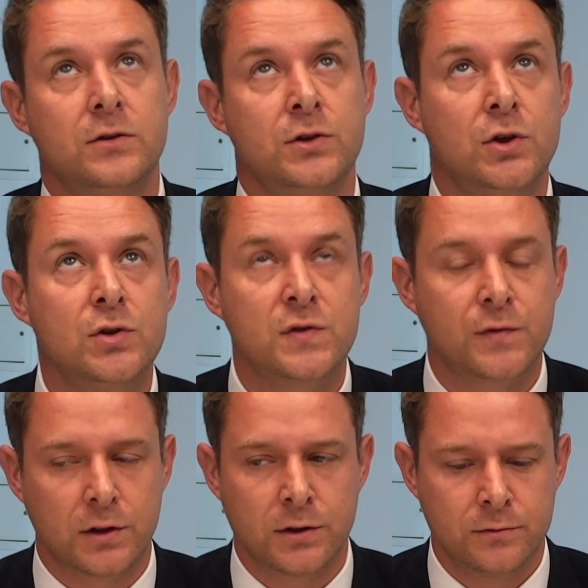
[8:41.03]

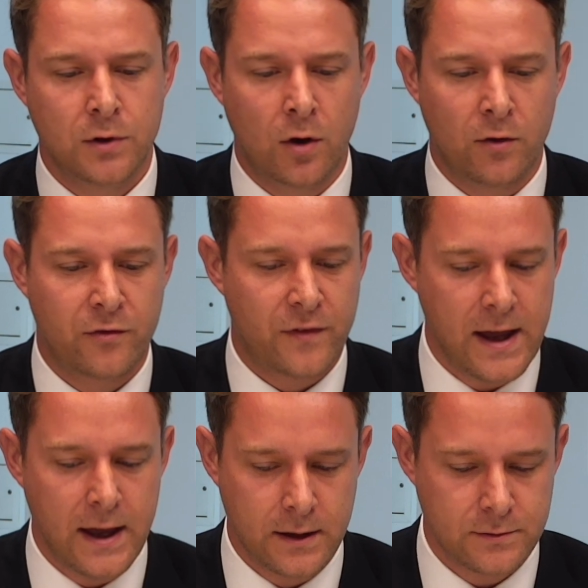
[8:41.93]
useful or
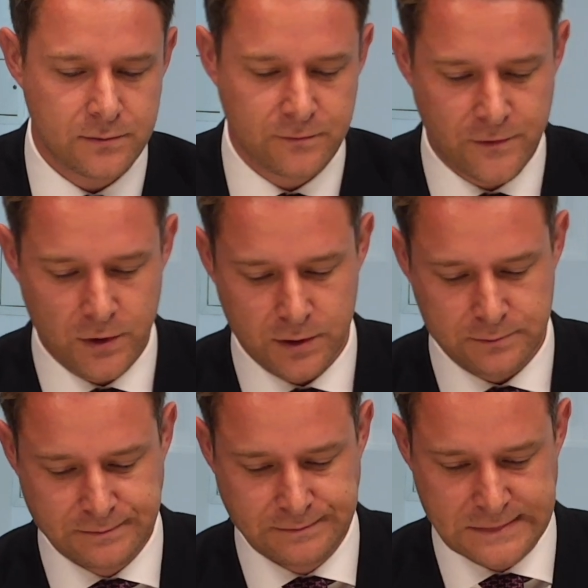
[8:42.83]
fair for